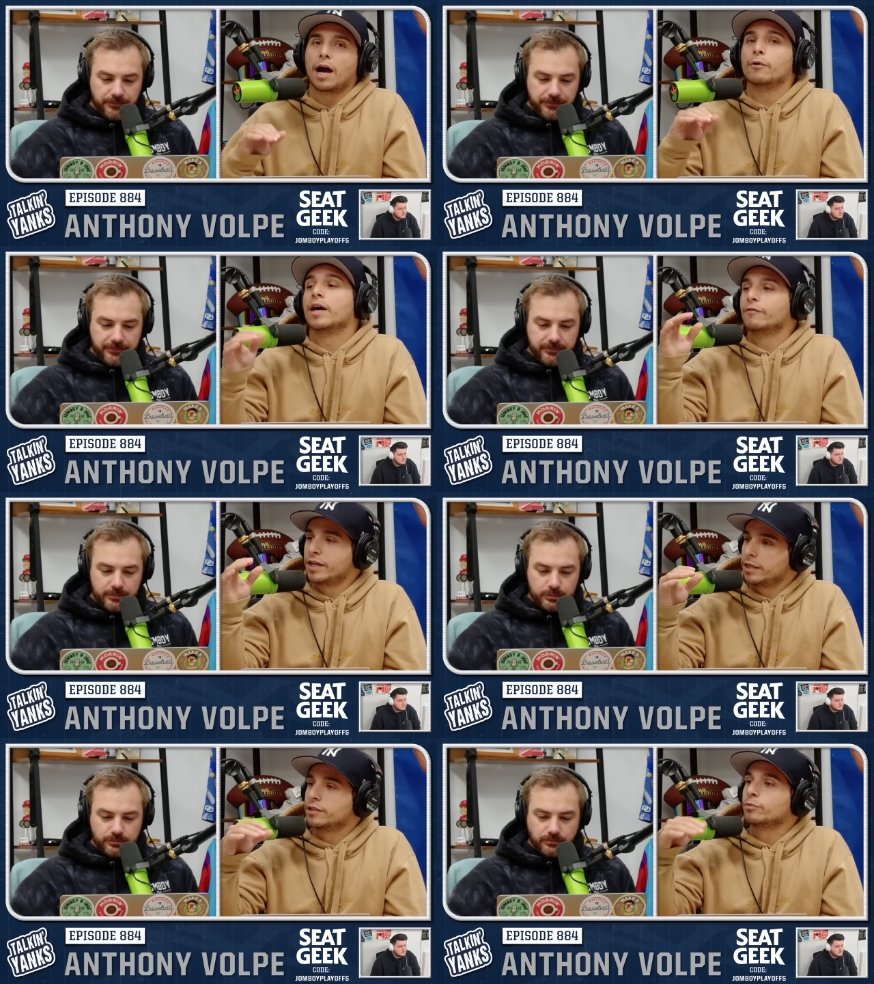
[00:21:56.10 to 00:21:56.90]
Speaker 1: I would have
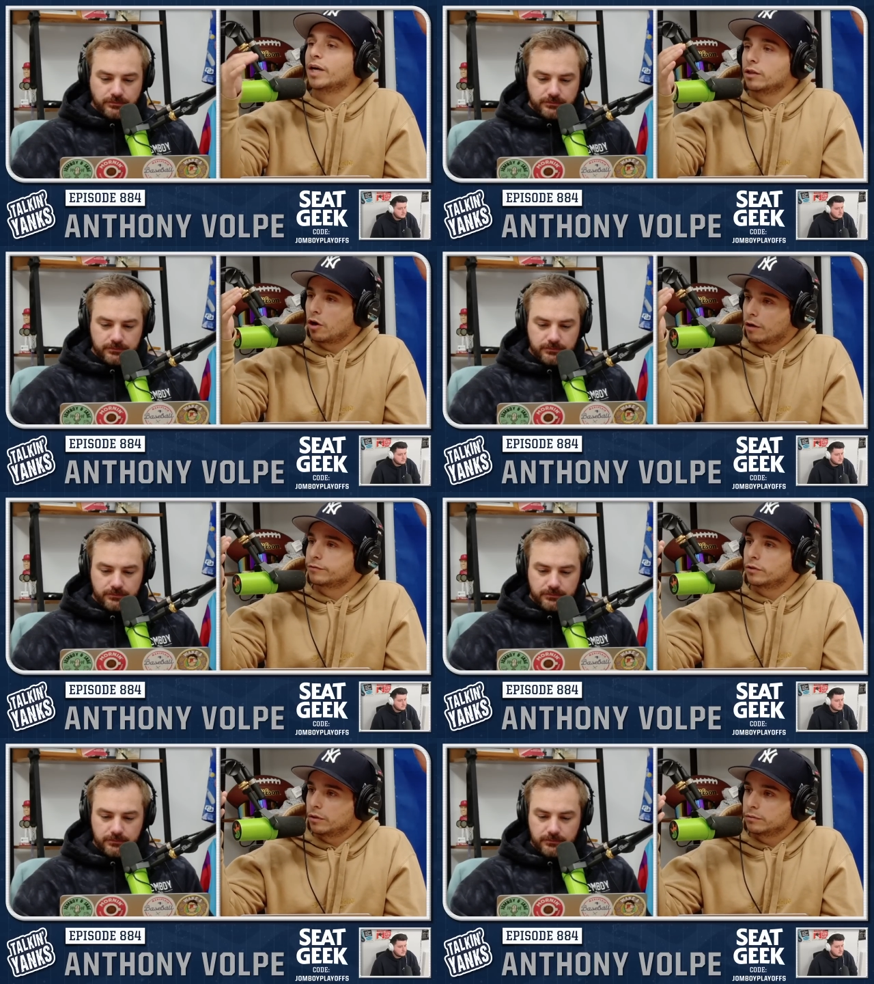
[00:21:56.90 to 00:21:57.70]
80 as my loft
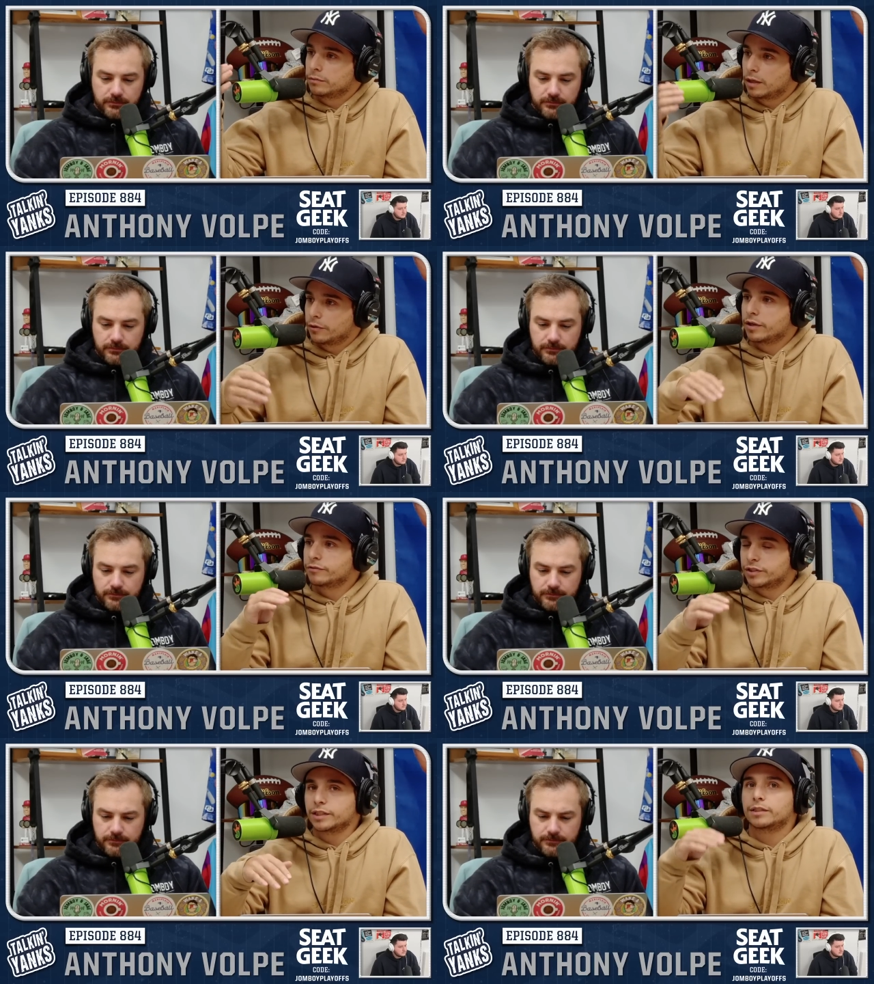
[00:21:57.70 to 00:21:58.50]
goal. I would have
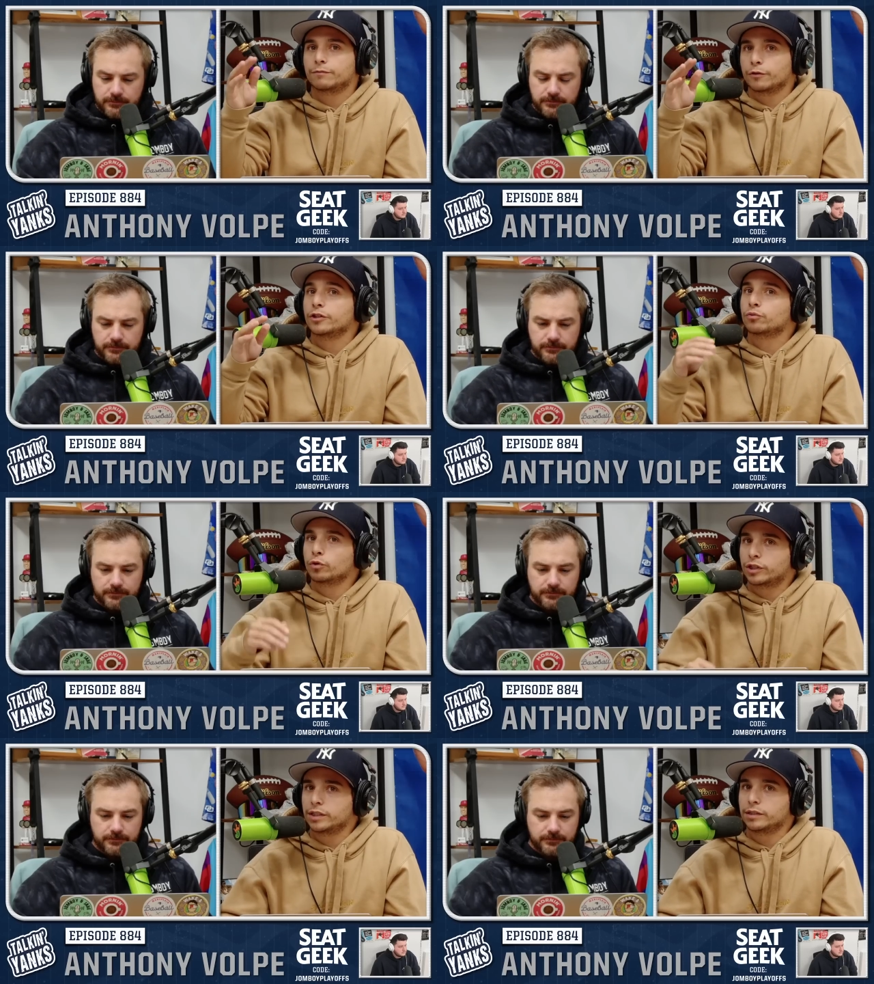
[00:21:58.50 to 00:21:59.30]
six for his
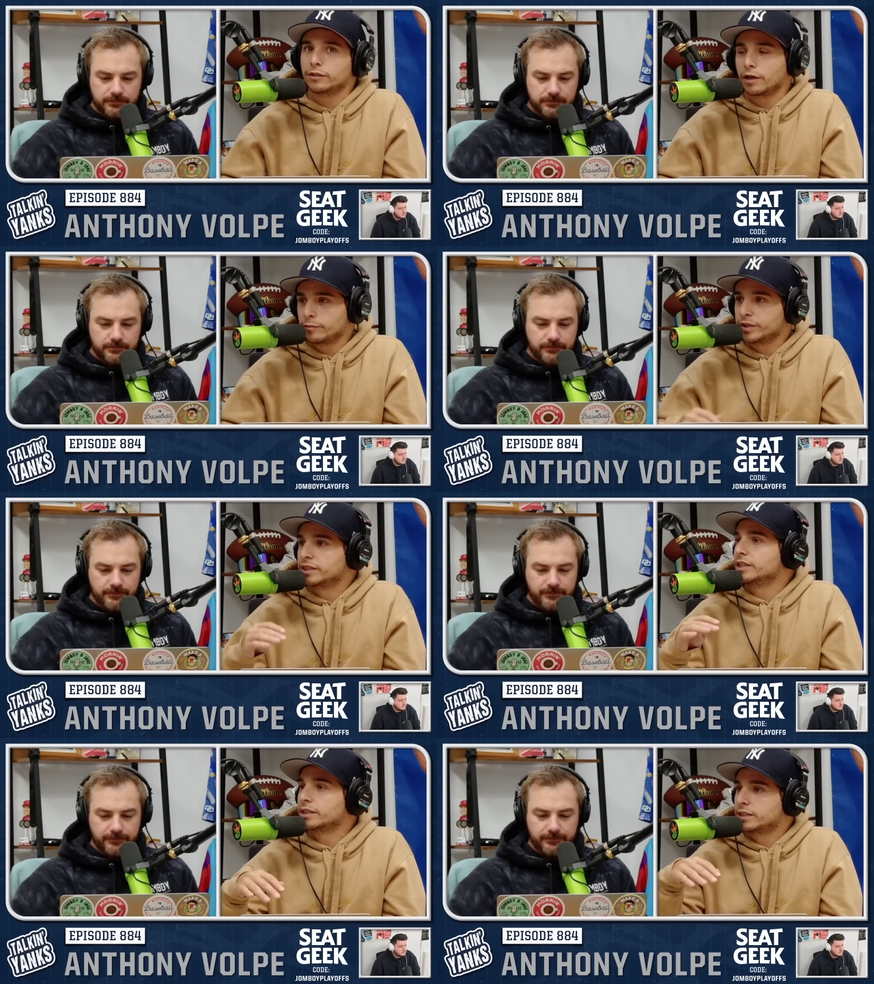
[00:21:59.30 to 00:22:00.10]
rookie year. I'd be
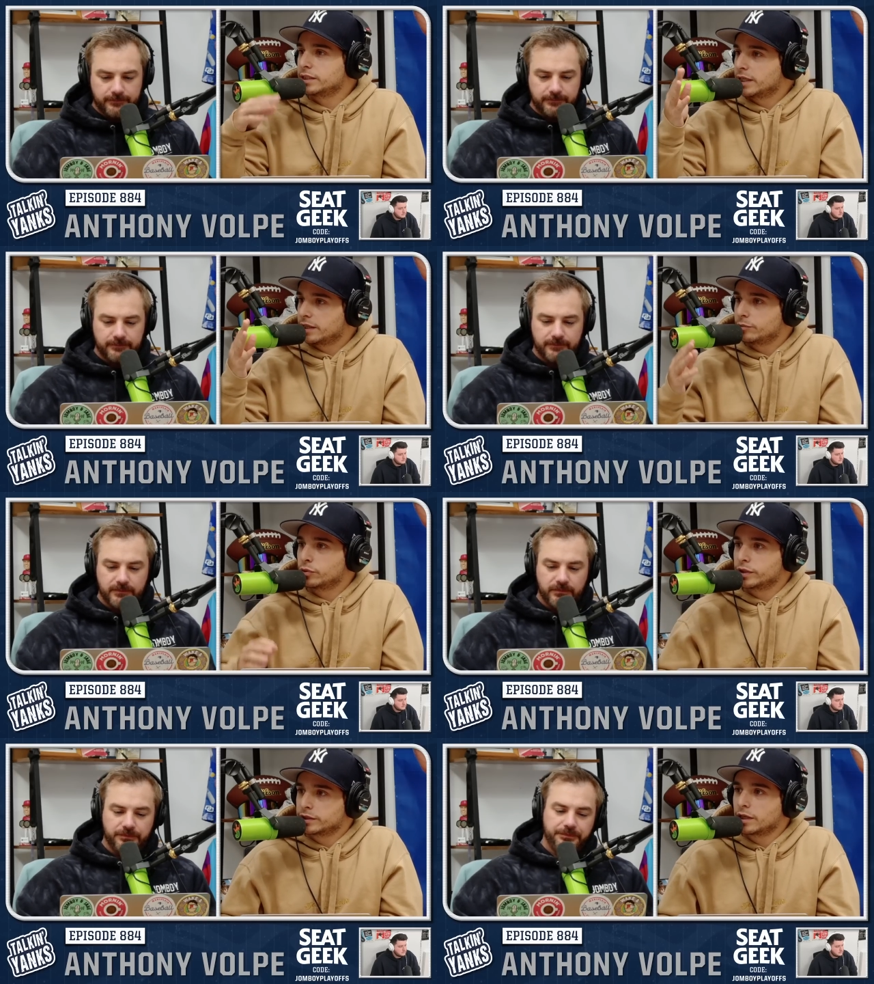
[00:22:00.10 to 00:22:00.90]
sixty to eighty
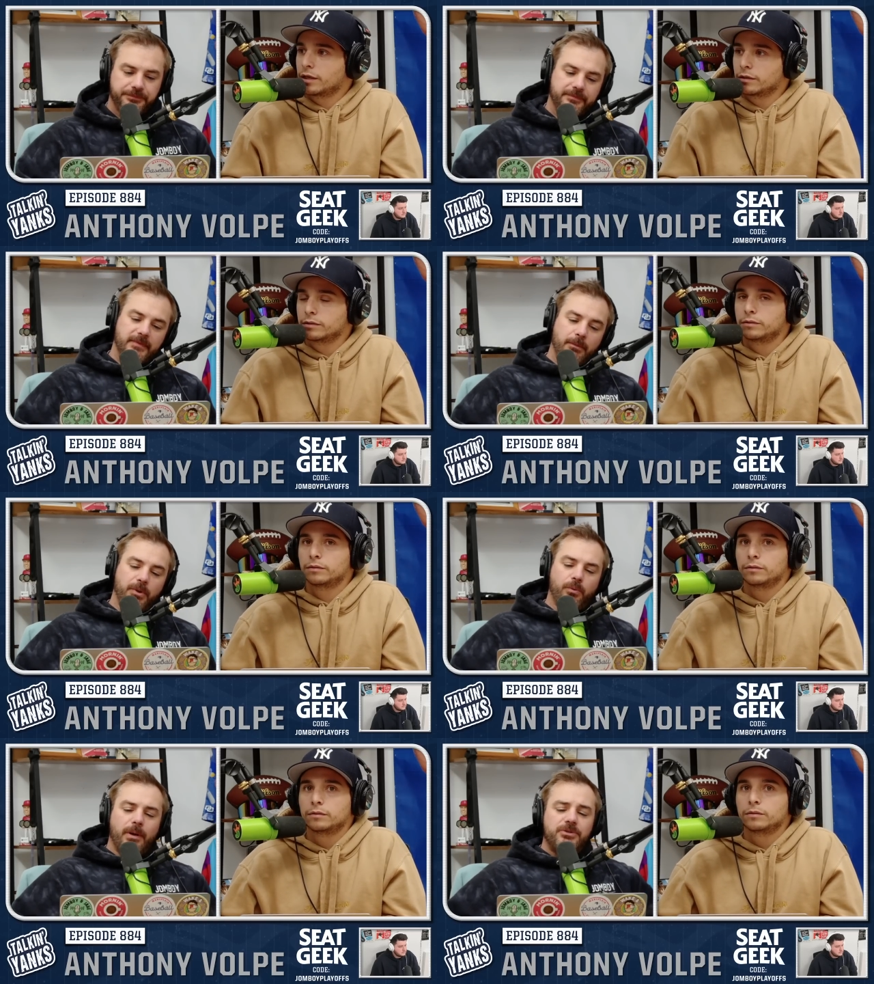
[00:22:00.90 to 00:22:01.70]
points higher.
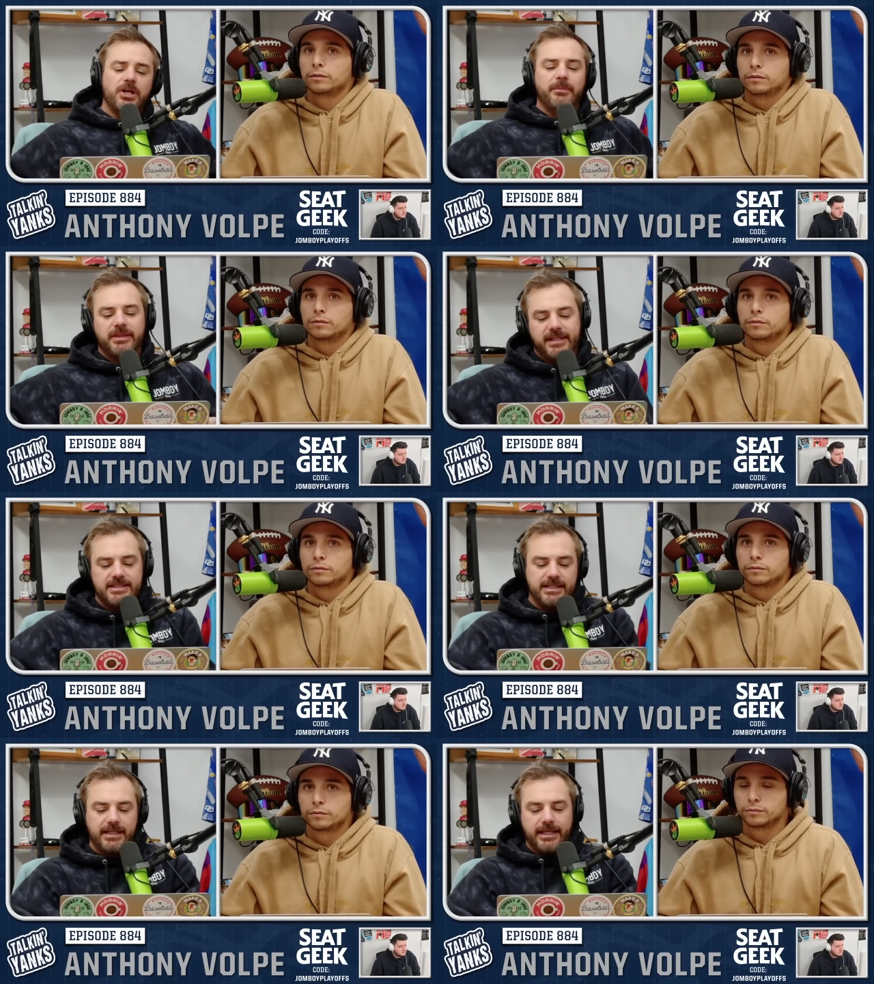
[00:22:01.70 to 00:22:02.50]
Speaker 2: Well, I'm talking about things
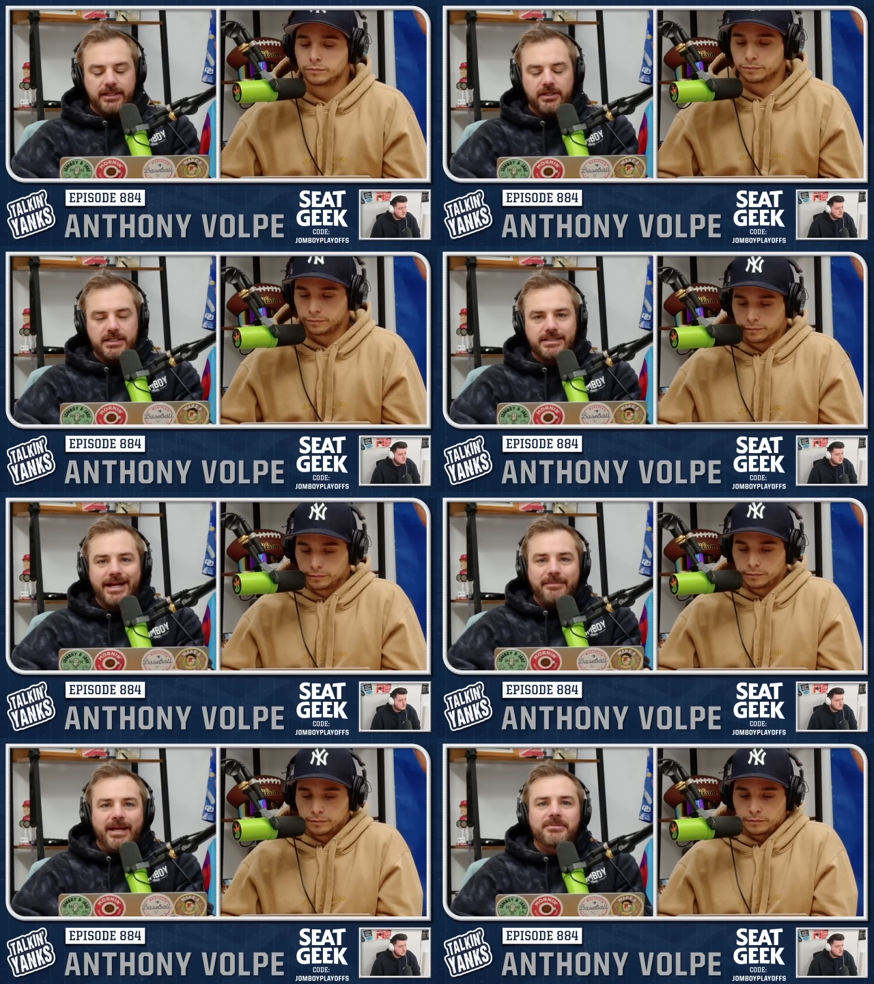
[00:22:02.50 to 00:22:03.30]
that like are exciting me. I'm